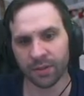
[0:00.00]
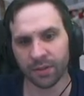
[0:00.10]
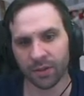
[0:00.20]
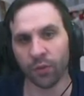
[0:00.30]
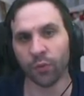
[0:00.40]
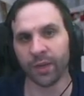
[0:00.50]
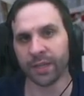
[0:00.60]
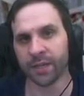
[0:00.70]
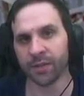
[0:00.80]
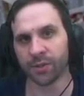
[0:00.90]
Who
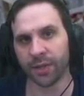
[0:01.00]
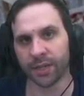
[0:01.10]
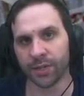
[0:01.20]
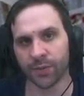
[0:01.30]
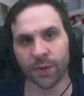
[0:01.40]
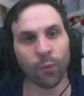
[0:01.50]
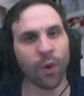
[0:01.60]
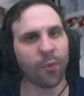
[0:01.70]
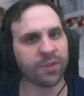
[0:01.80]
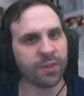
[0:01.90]
really knows their history?
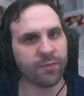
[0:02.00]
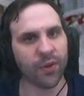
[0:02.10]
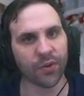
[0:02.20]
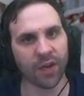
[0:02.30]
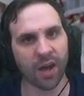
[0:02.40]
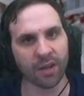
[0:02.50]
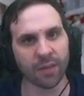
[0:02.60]
What was the Mir docking